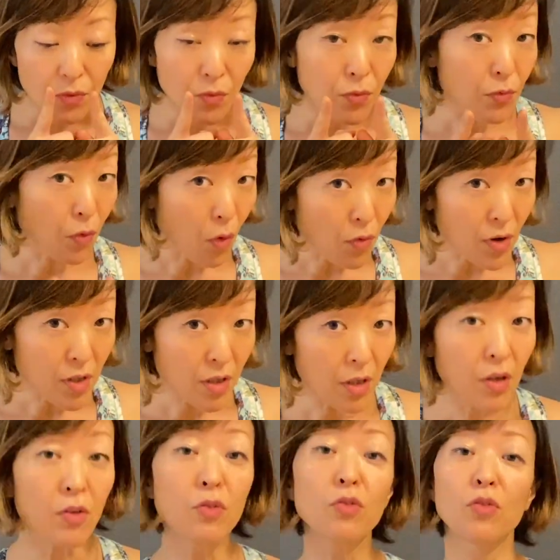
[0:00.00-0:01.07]
forward,
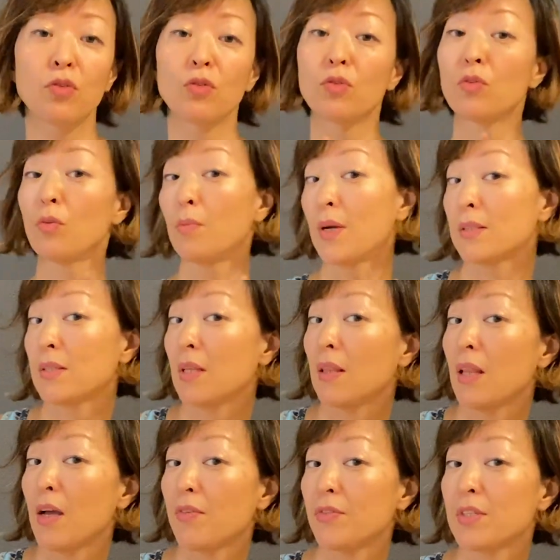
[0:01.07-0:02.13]
too much the
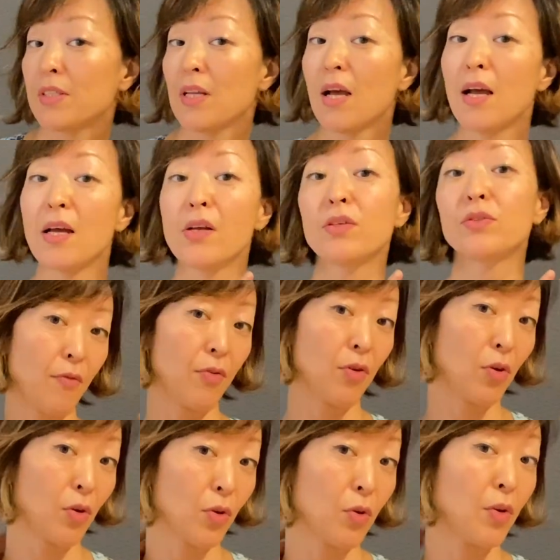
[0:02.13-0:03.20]
left side,
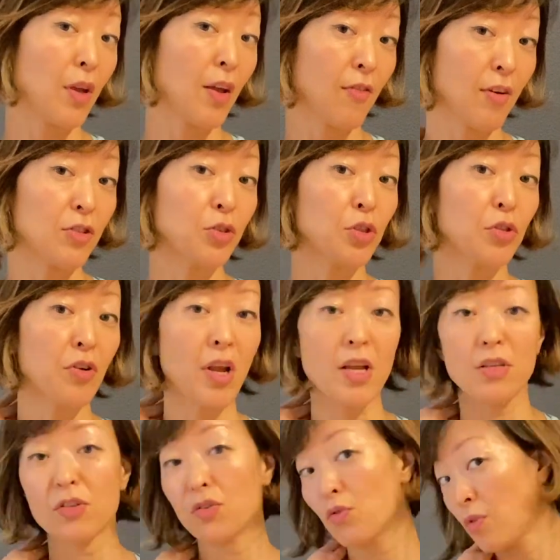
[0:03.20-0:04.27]
you give a stretch
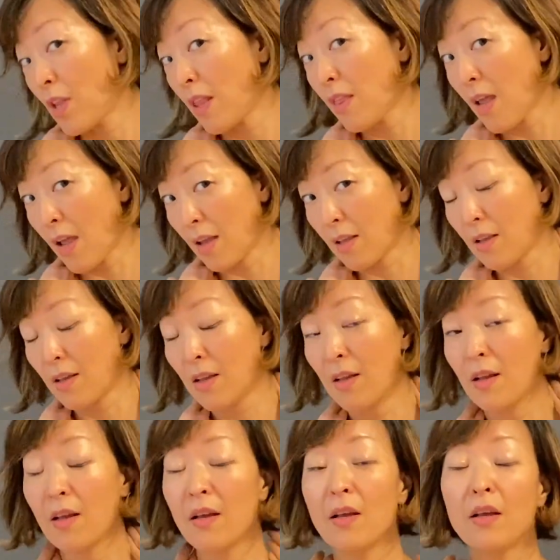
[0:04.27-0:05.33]
to the neck.
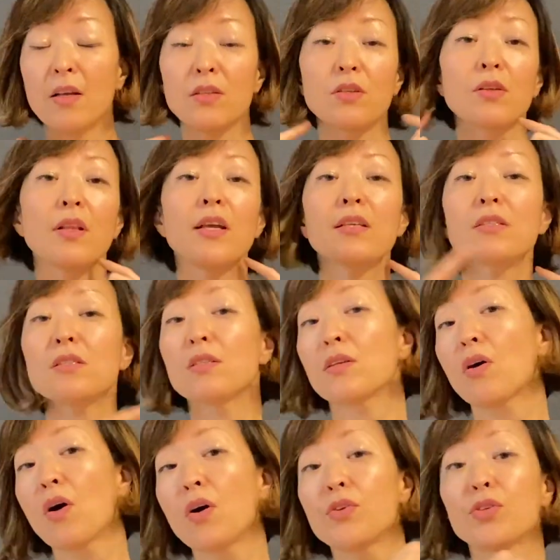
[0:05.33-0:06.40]
So let's
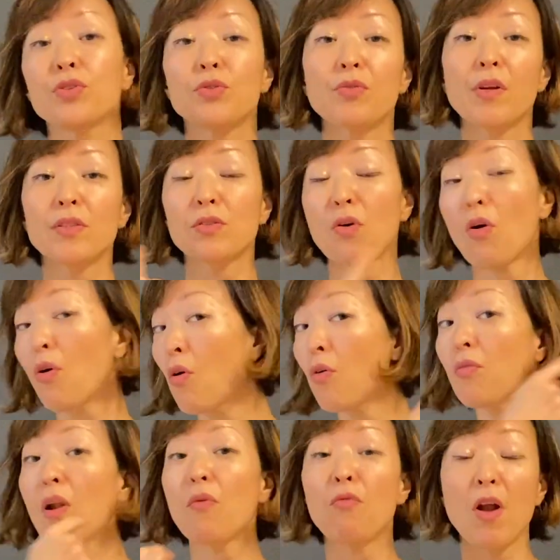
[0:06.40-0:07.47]
stretch
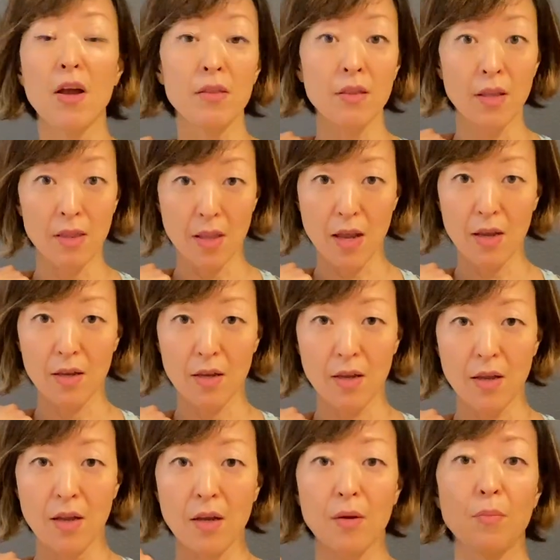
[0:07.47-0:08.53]
all around the neck,
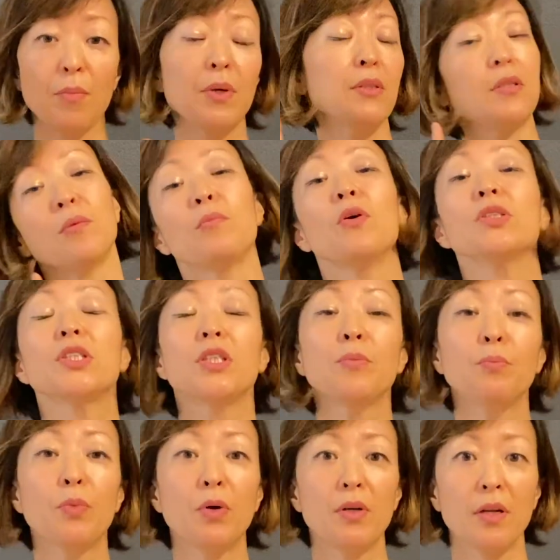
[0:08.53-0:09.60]
but the most
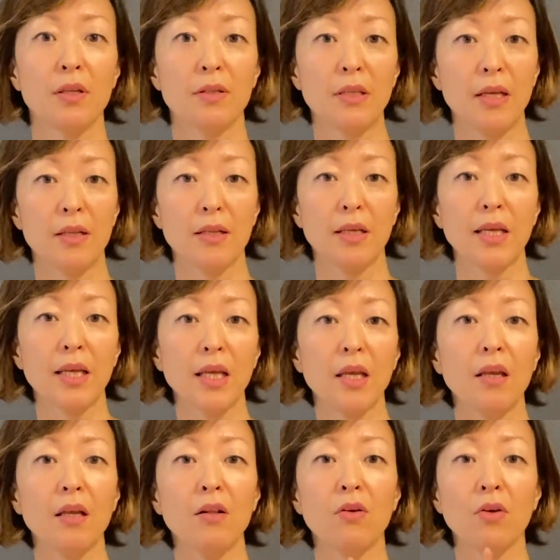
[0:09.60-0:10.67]
important is
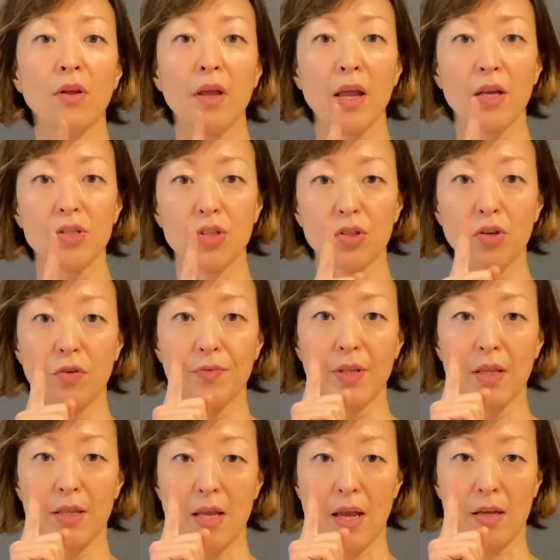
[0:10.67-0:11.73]
elongation of
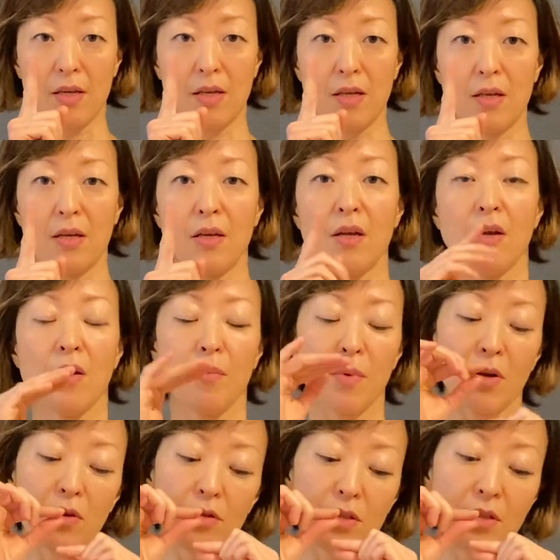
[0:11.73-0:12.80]
the neck,
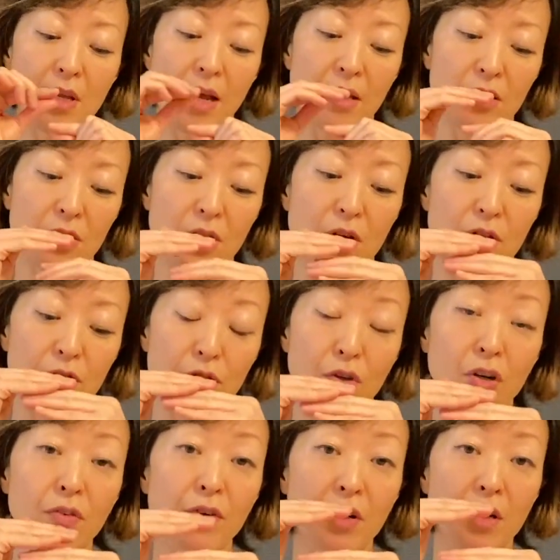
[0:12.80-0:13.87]
because neck
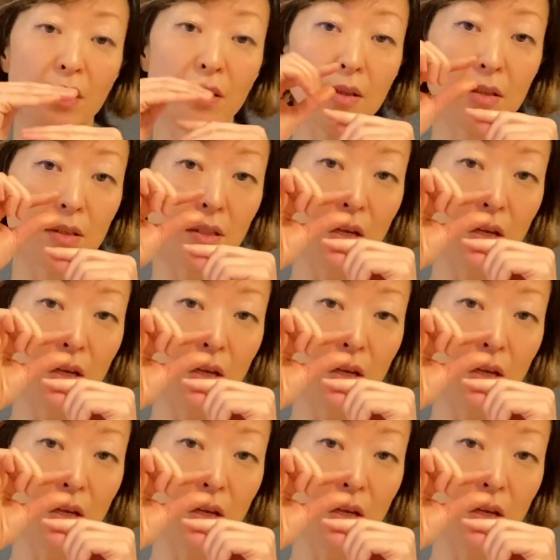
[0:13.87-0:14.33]
cervical